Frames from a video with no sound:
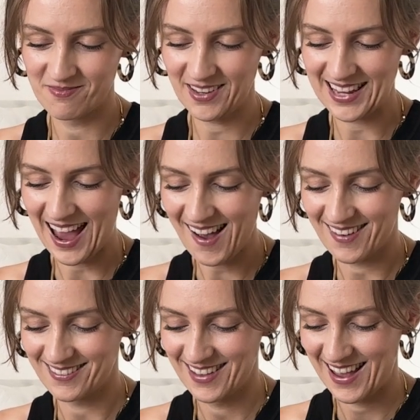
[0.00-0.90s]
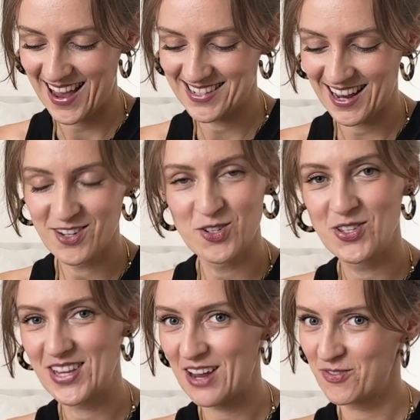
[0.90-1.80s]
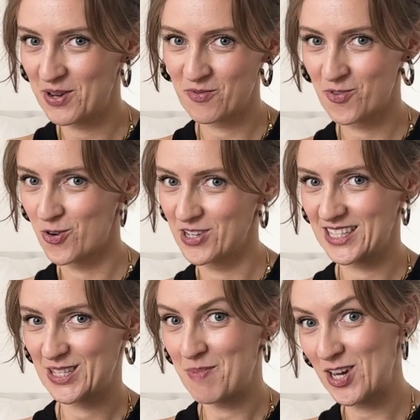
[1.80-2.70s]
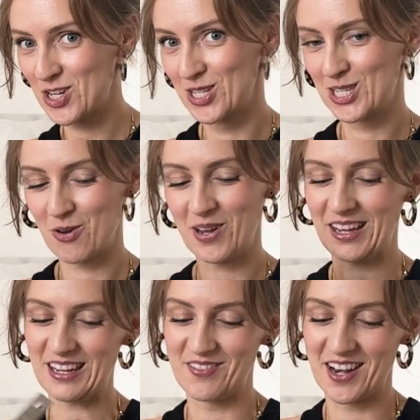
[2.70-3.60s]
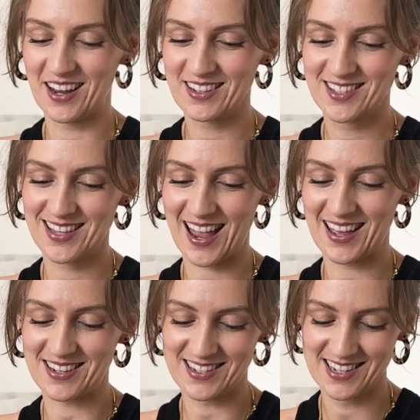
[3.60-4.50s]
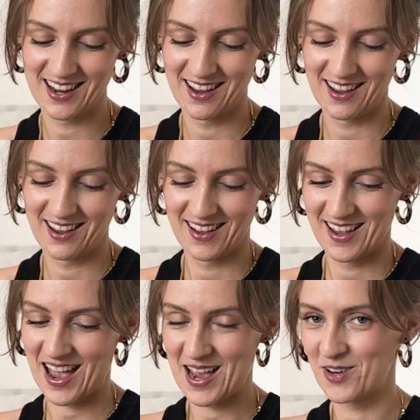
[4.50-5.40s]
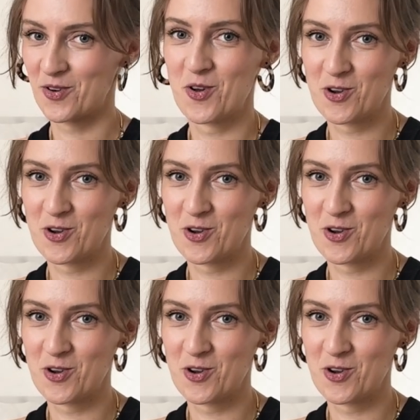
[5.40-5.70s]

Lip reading: yeah, I tend to save them for special sewing evenings, and I don't know